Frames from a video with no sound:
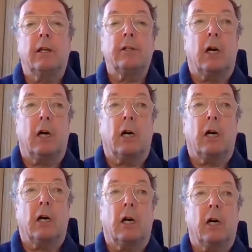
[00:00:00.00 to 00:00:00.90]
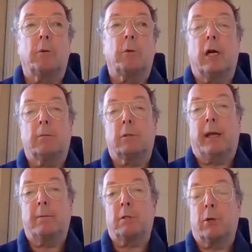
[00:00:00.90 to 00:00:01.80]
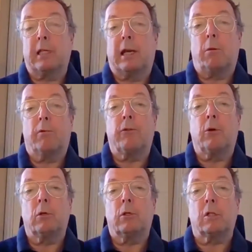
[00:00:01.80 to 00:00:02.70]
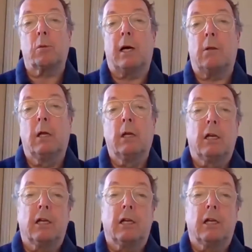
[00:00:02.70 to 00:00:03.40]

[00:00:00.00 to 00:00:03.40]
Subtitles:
And ultimately, we hope to be able to bring that one forward as well.